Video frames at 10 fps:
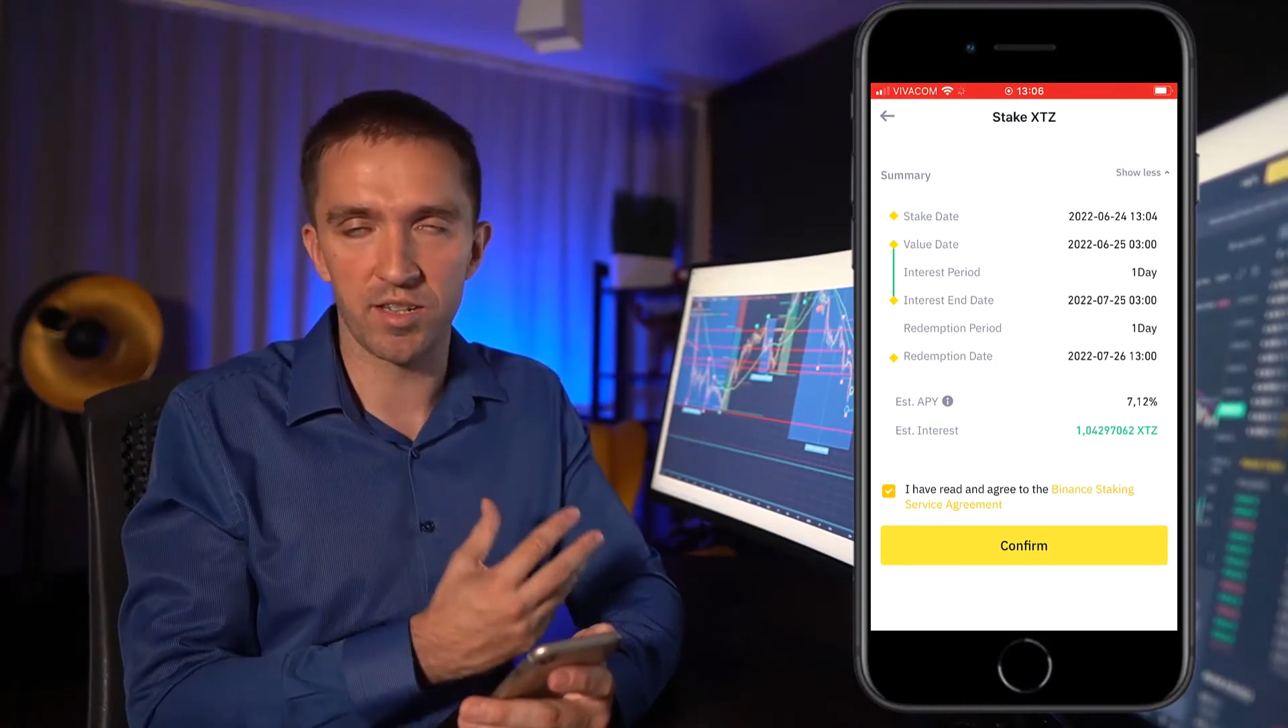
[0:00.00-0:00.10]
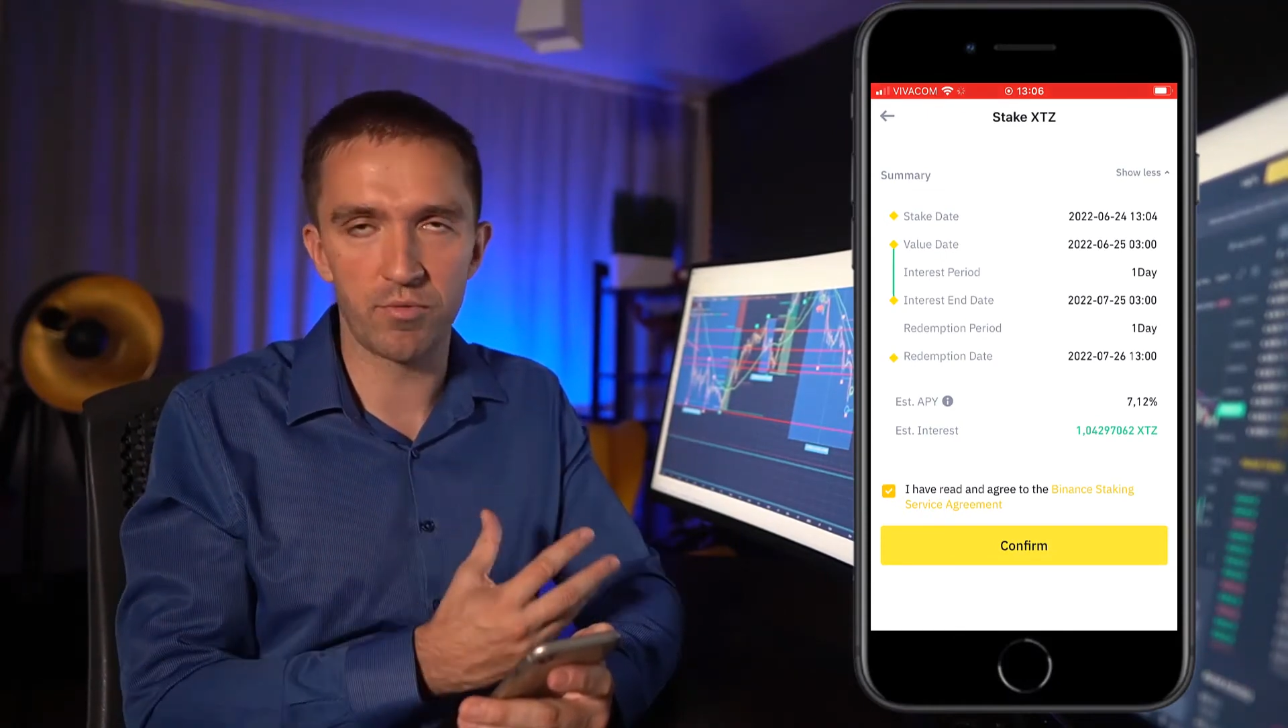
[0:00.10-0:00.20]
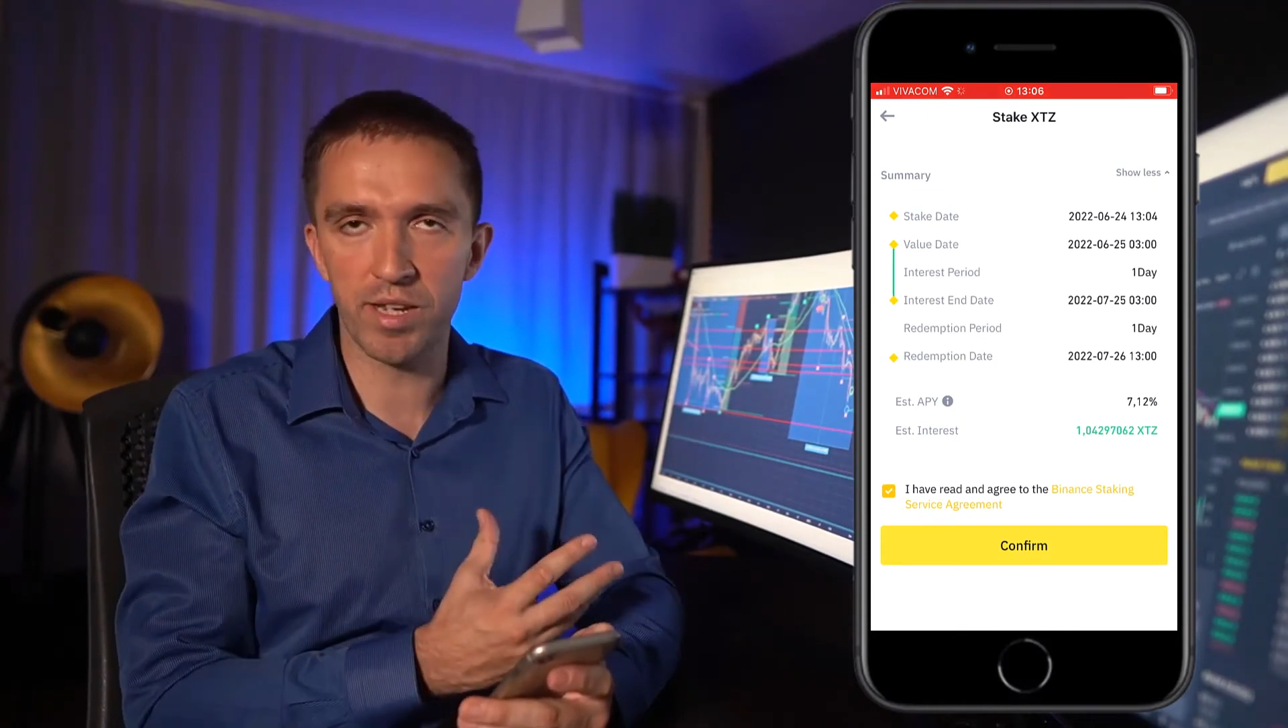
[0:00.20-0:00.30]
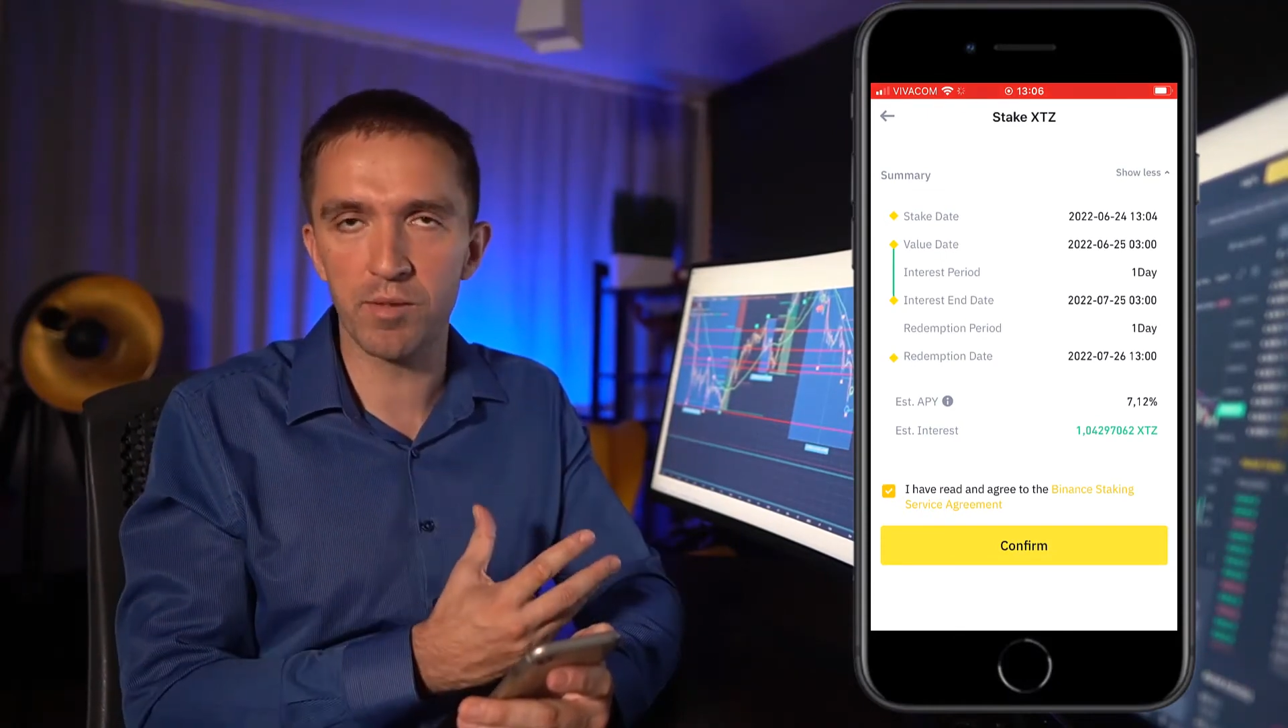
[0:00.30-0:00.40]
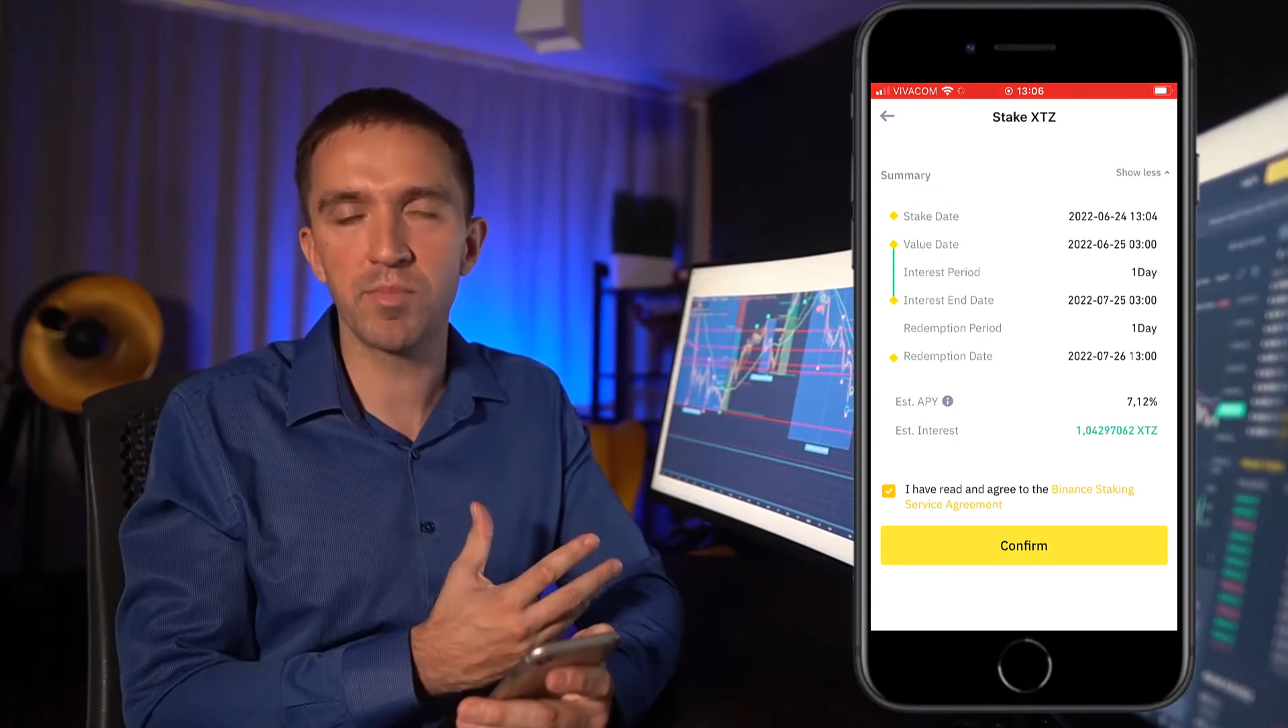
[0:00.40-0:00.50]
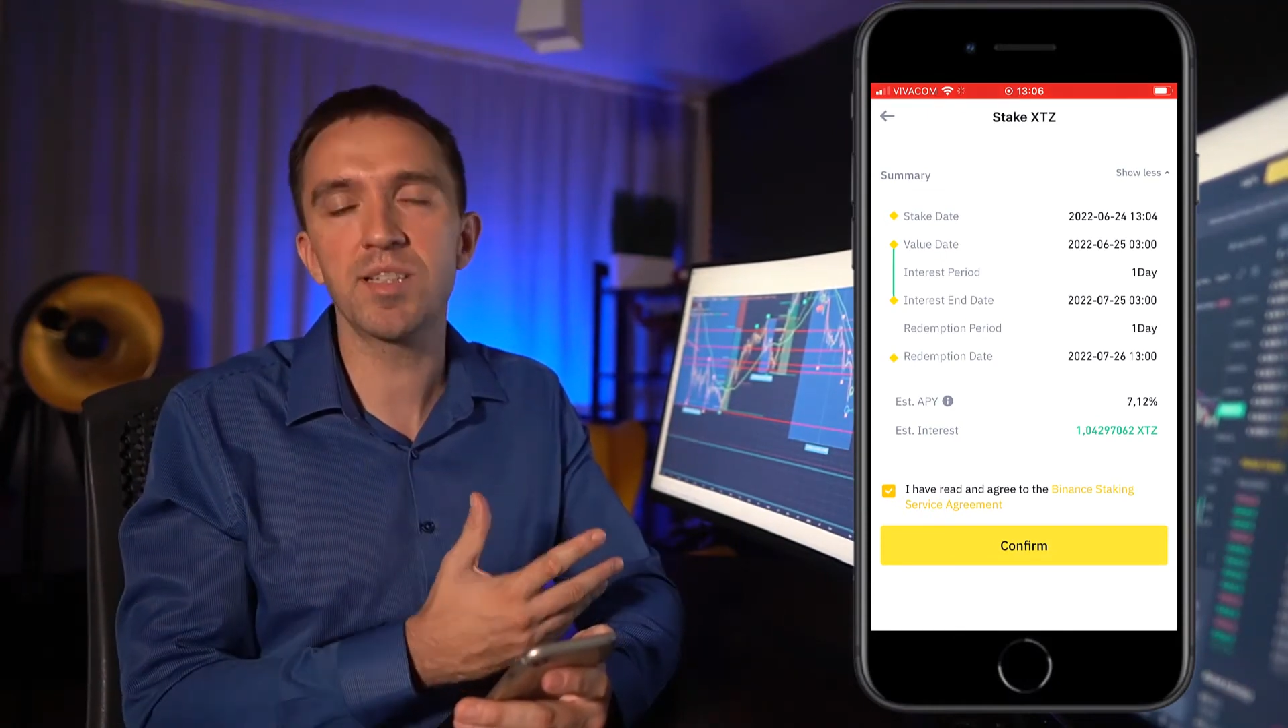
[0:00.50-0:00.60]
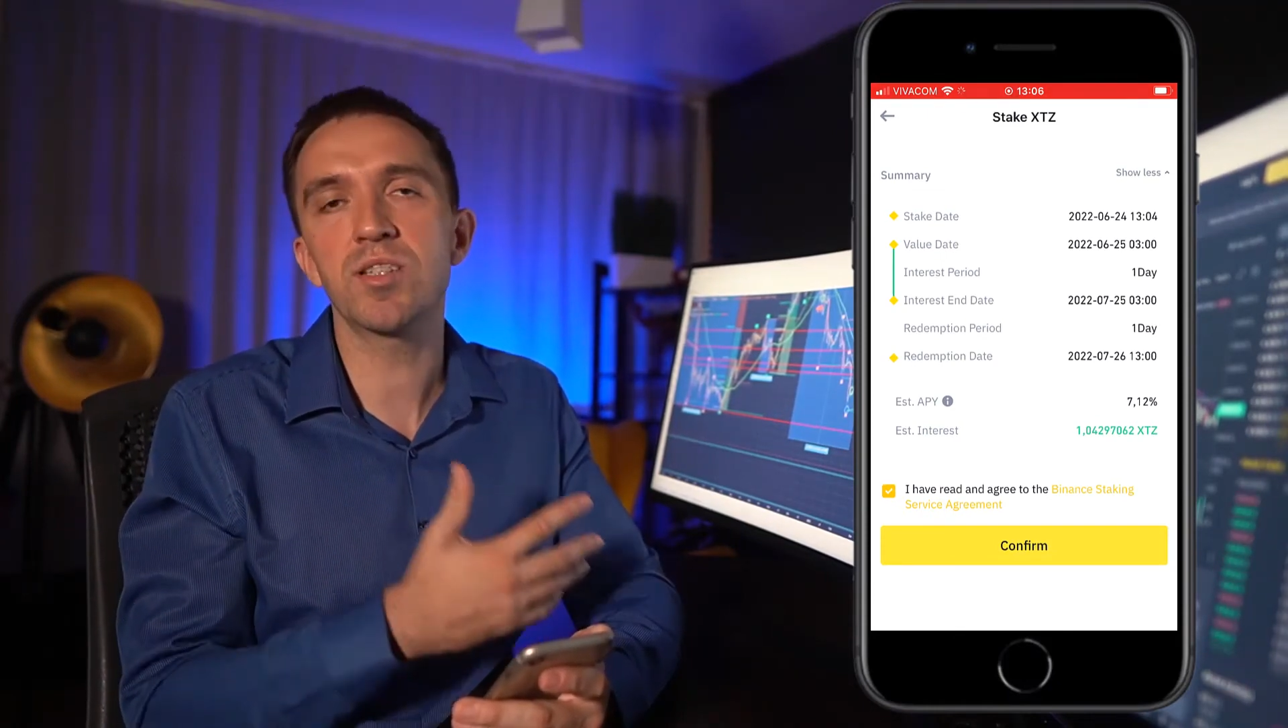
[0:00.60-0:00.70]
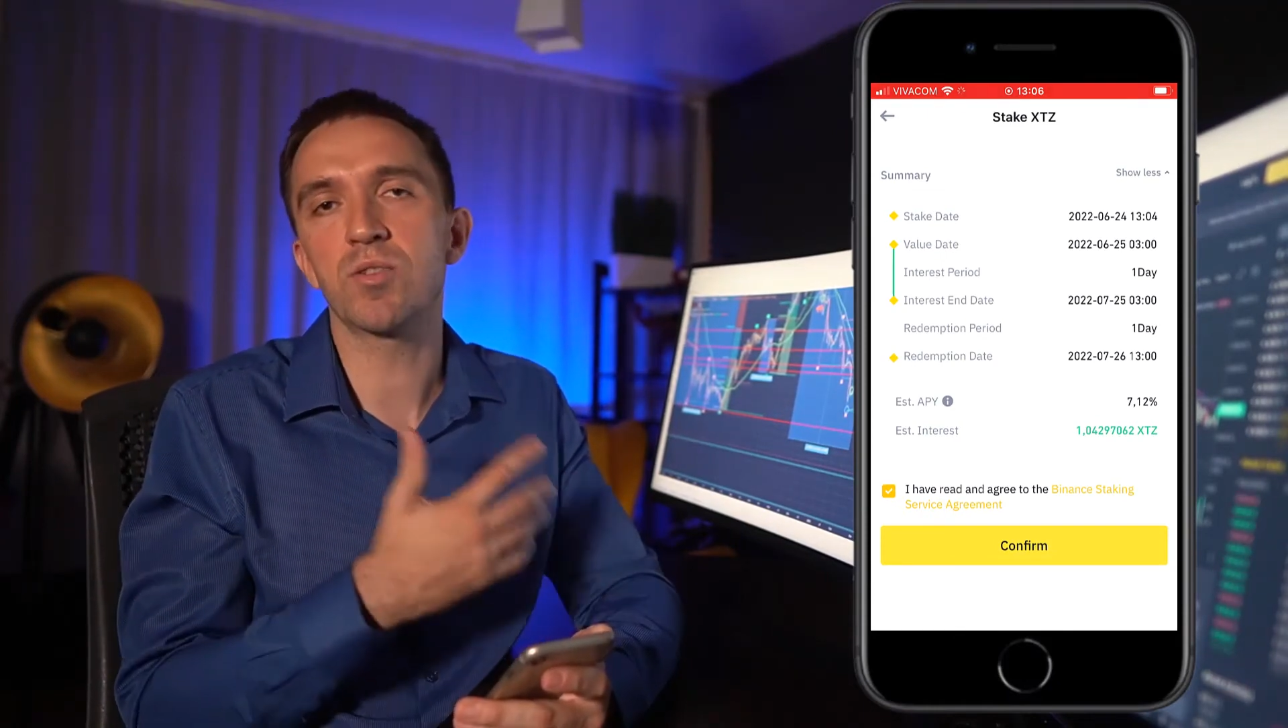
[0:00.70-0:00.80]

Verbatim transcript: agreements.